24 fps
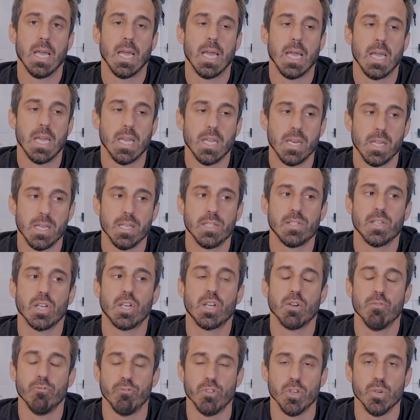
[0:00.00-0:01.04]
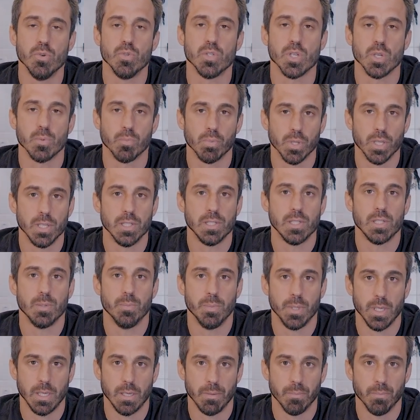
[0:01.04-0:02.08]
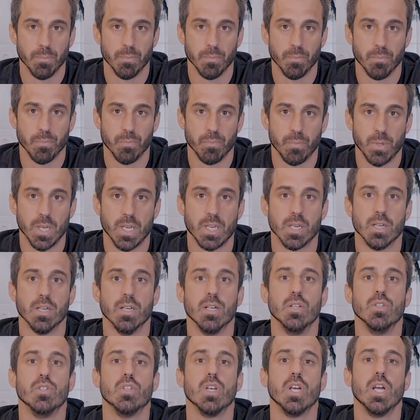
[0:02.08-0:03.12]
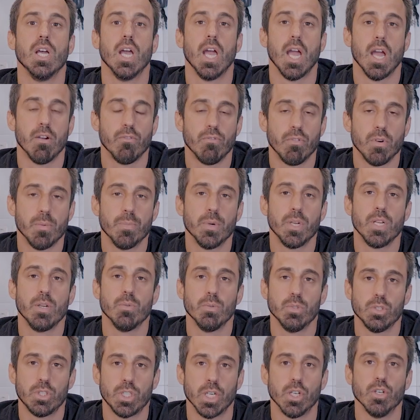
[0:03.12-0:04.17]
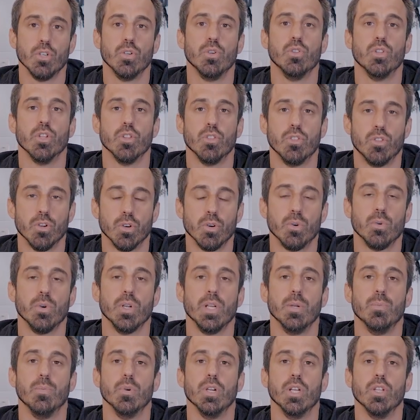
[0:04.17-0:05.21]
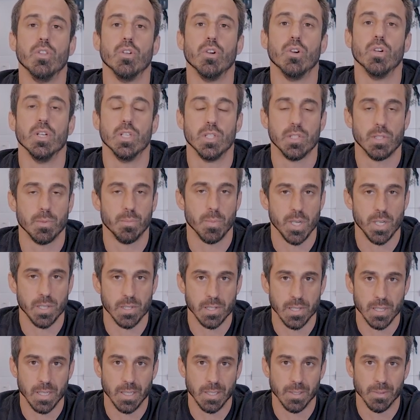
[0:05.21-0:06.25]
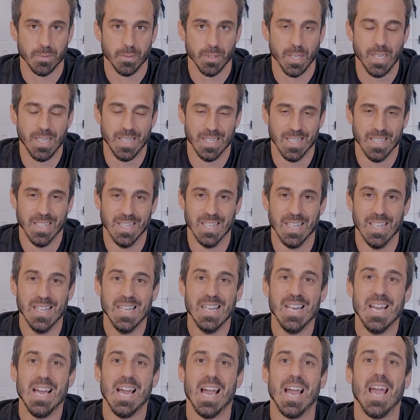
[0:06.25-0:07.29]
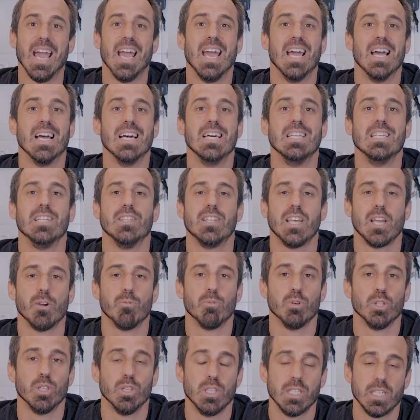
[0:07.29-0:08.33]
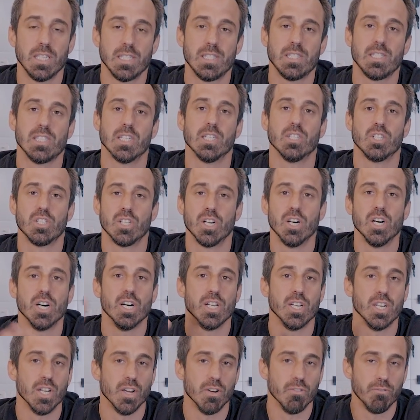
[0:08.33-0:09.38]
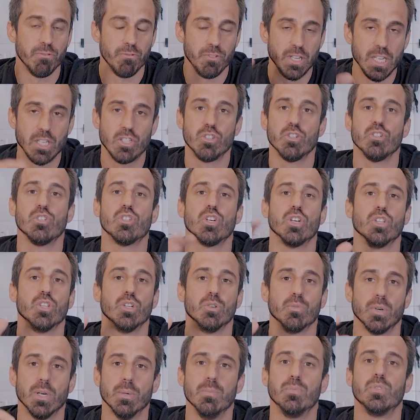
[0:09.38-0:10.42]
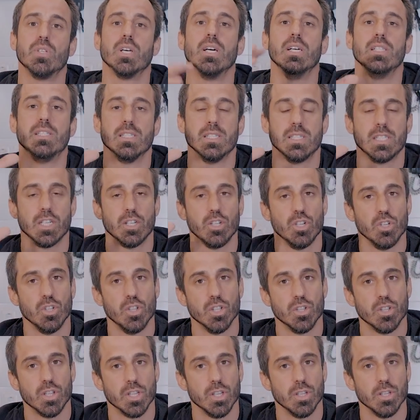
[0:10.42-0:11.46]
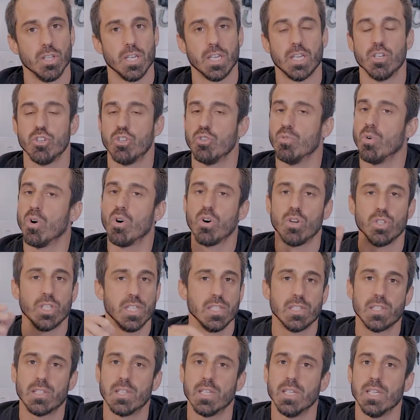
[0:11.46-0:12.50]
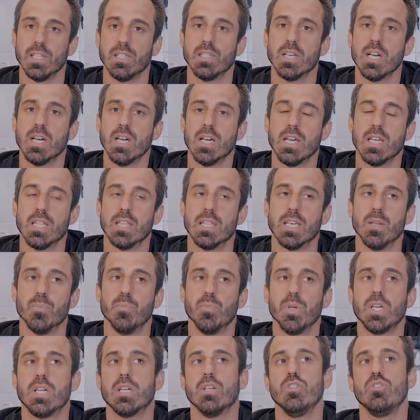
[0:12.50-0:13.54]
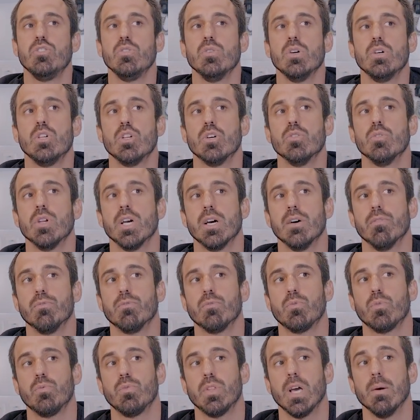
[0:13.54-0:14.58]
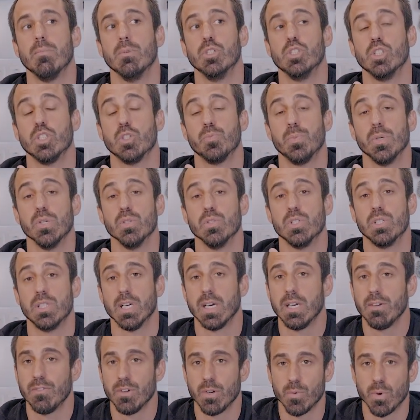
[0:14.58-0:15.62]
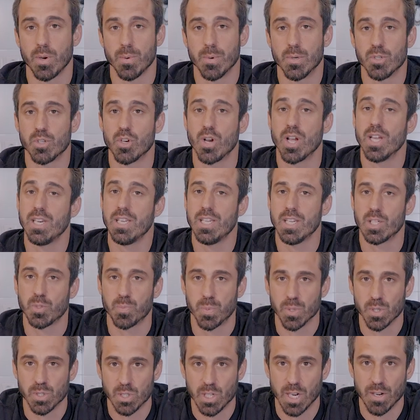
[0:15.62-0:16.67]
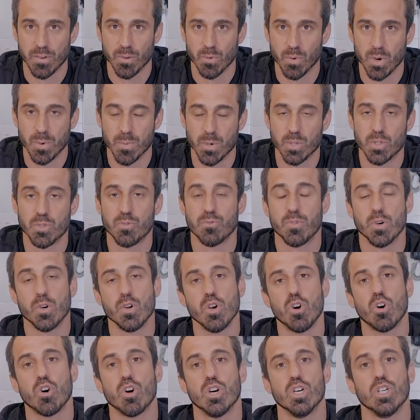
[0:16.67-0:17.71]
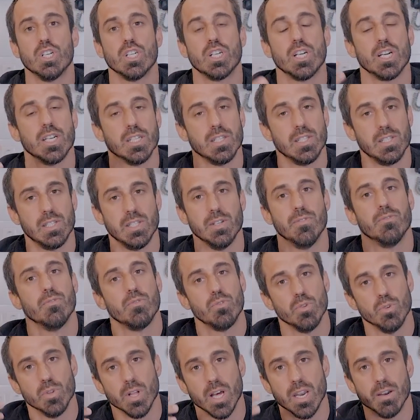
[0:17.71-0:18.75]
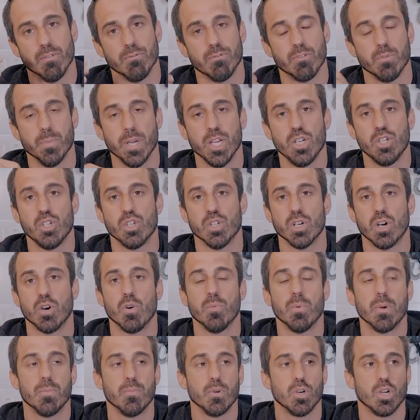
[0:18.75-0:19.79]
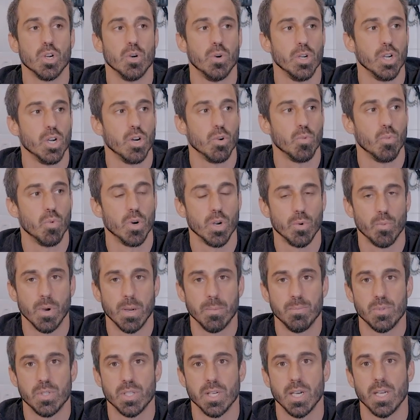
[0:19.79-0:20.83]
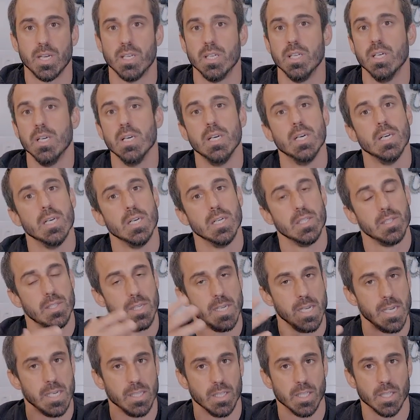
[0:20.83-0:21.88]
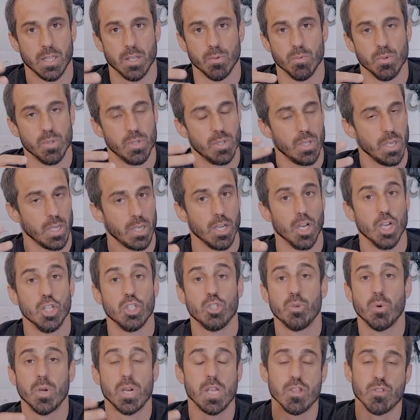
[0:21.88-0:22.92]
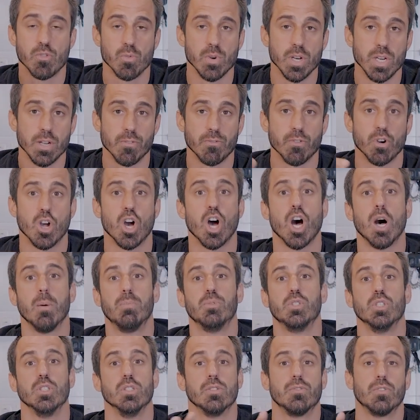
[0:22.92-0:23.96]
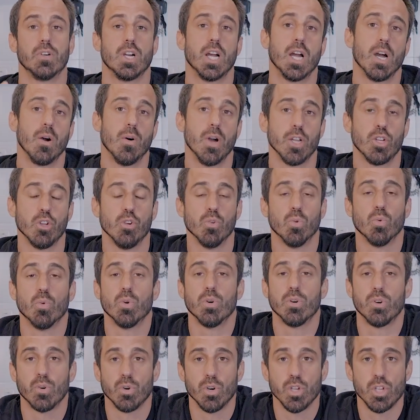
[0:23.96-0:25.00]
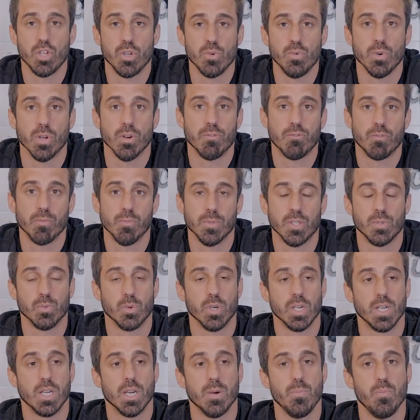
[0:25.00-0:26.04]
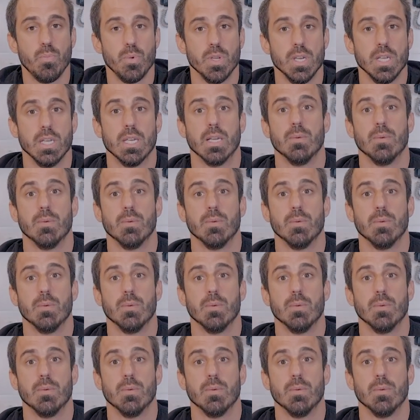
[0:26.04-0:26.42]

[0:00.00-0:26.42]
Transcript: It is a confusing place to be because everybody will tell you that their rebreather is amazing. And they will list a ton of features on their websites and tell you that they can do all these things that because you don't have that much experience diving rebreathers or any experience diving rebreathers, it's very hard to kind of sift through that information. I remember going on one website and seeing that there was like 23 different options for how I could order a unit from this one company.